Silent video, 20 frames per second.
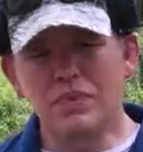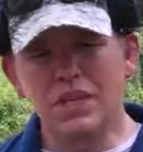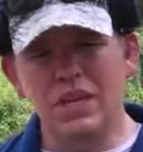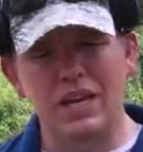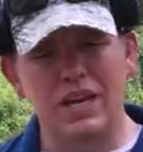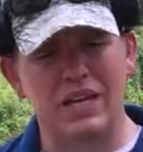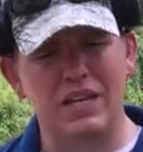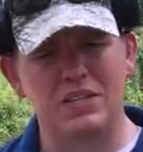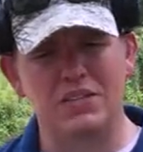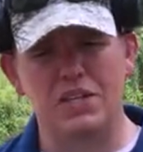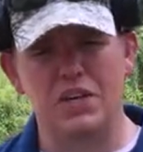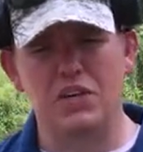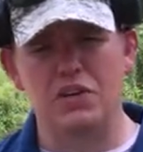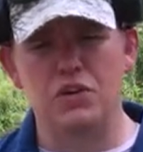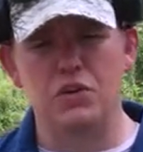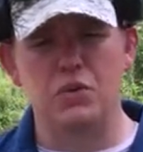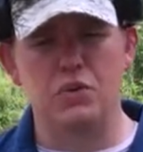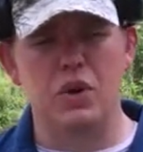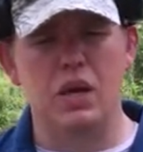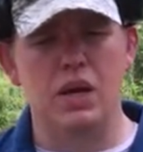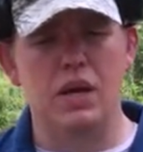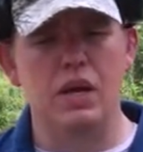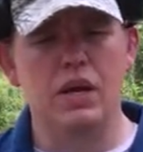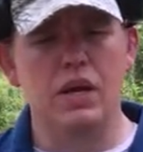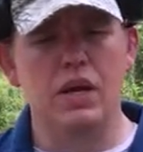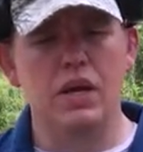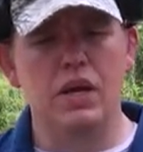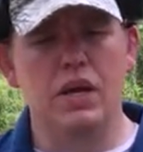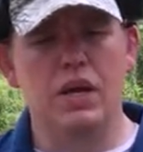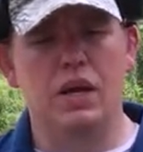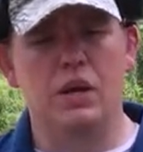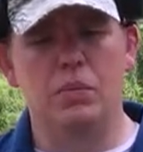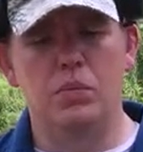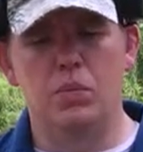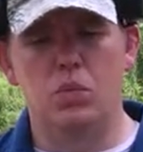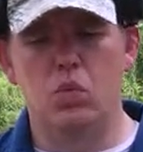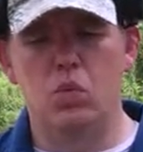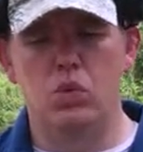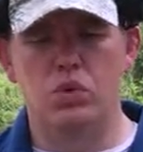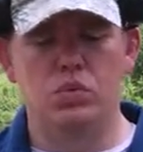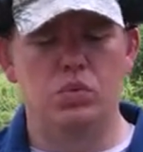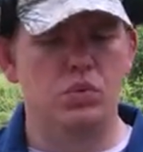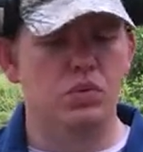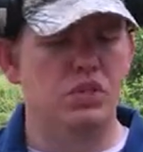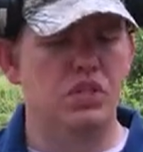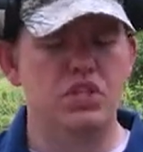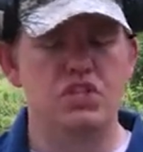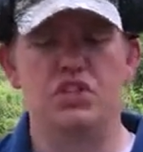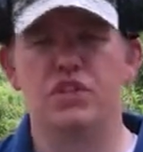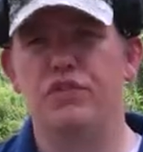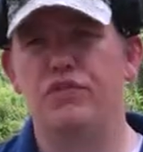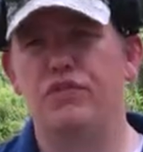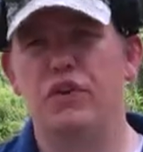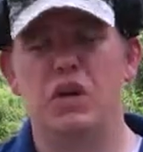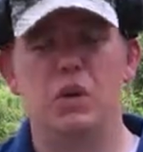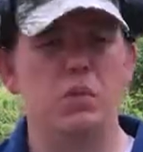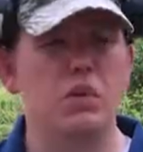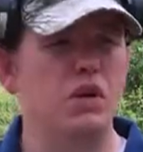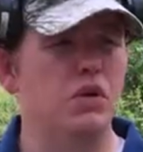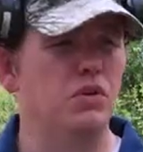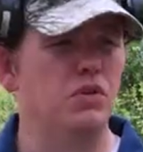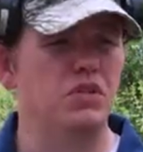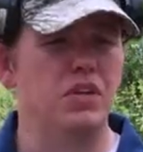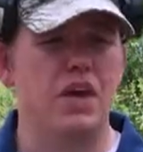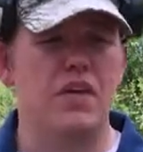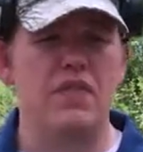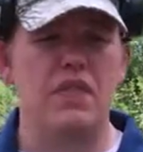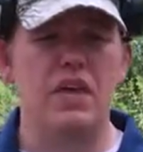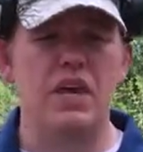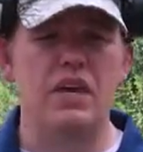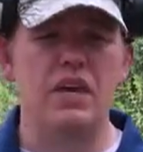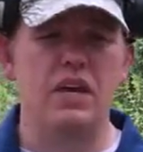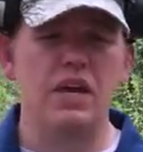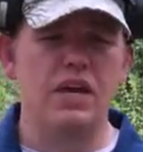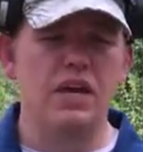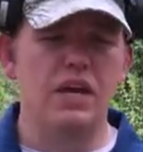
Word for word: Like I said, you uh, um, we'll, we'll teach you the fundamentals, and then